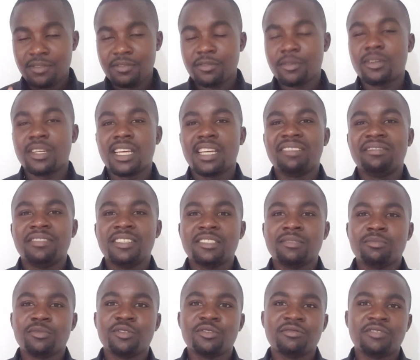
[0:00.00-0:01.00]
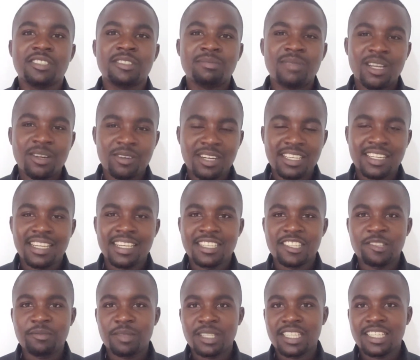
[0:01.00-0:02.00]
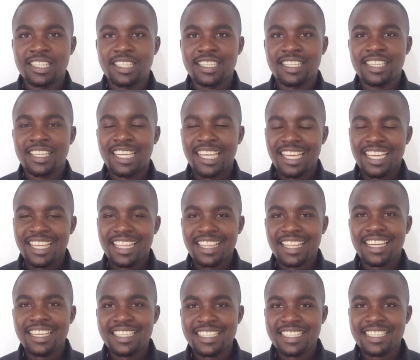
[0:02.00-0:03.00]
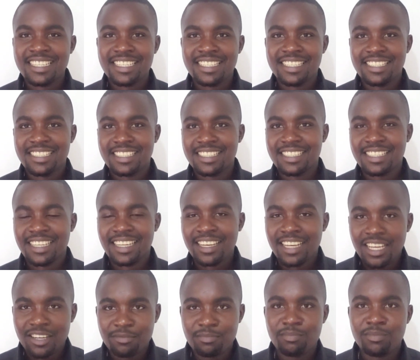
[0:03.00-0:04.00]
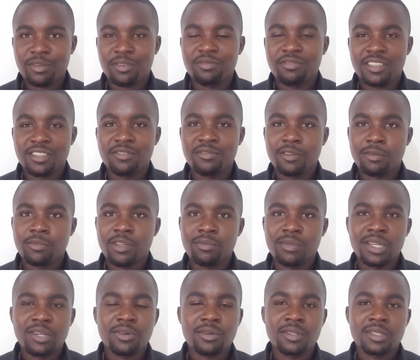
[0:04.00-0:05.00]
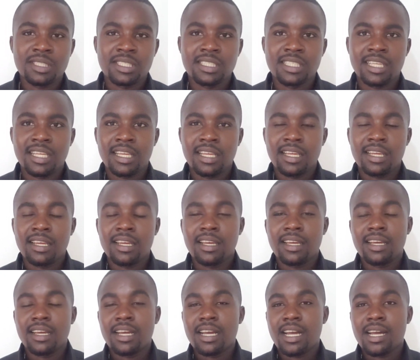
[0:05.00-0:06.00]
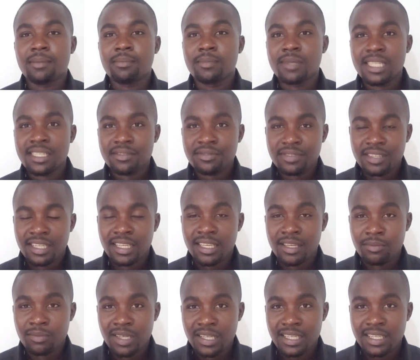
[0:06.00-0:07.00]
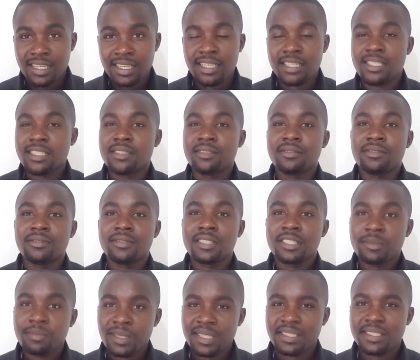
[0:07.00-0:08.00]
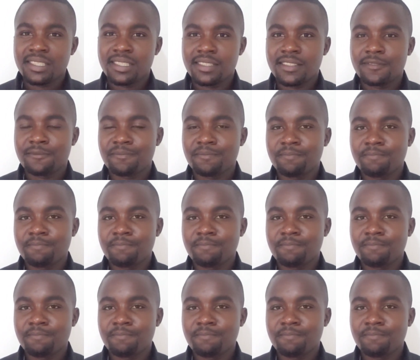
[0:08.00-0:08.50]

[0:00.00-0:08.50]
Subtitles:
If your life is moved by what I speak, that is enough profit for me because I'm living in my creative space.